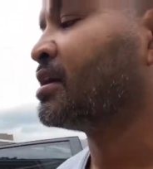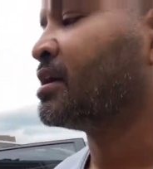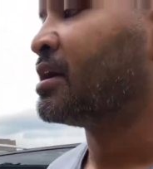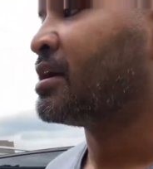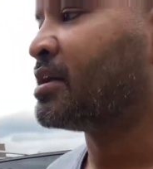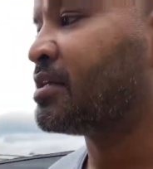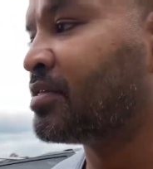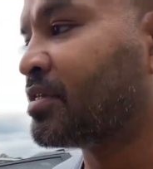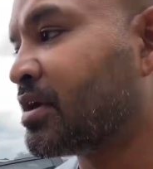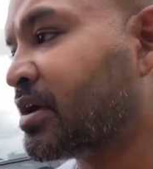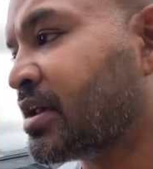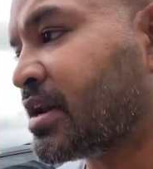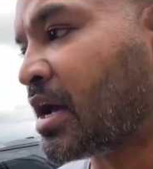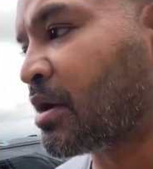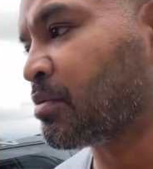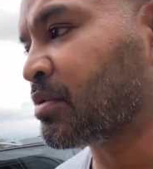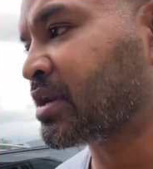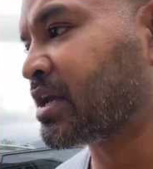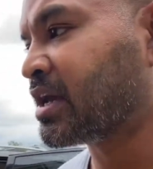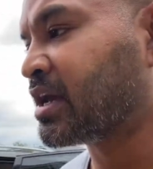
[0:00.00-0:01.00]
And then I
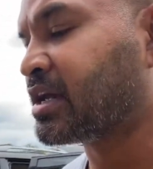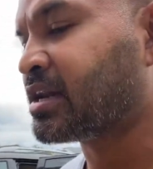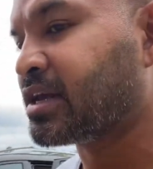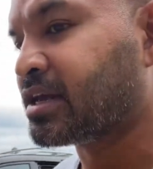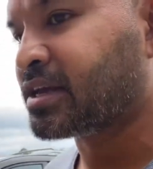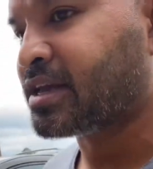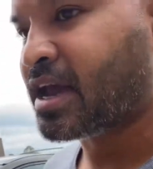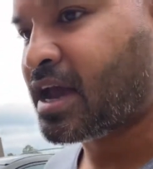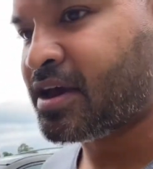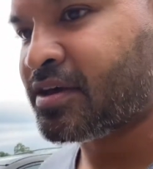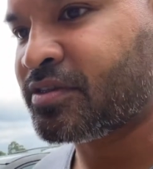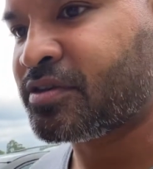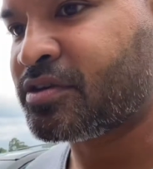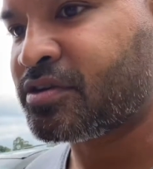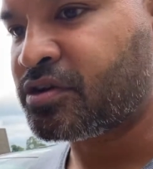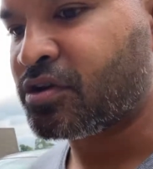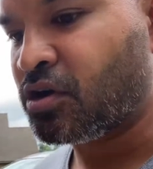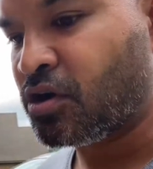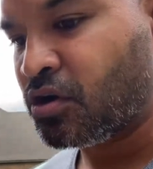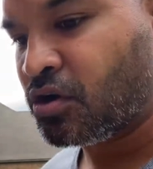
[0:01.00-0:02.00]
went ahead and
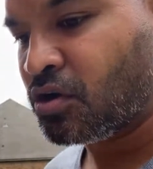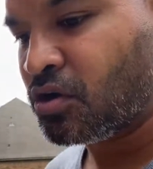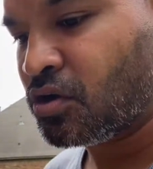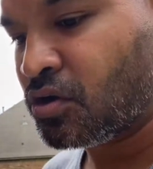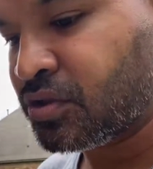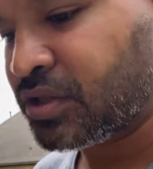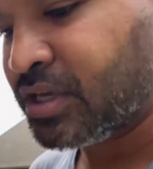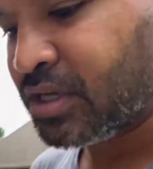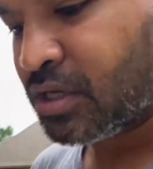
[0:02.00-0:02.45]
gathered all the